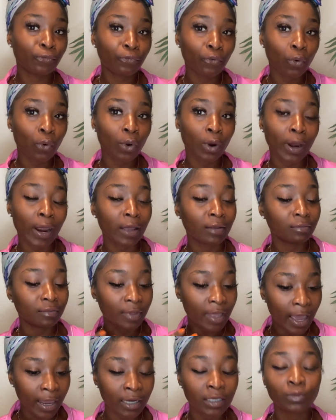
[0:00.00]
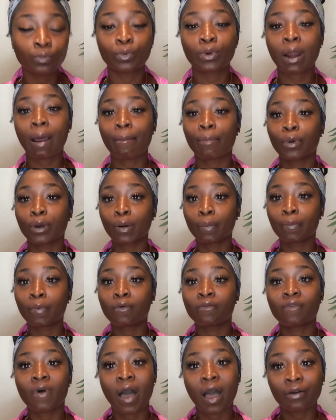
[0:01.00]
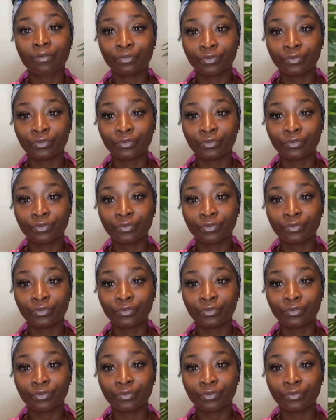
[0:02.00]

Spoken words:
for, and that is what I'm going to provide.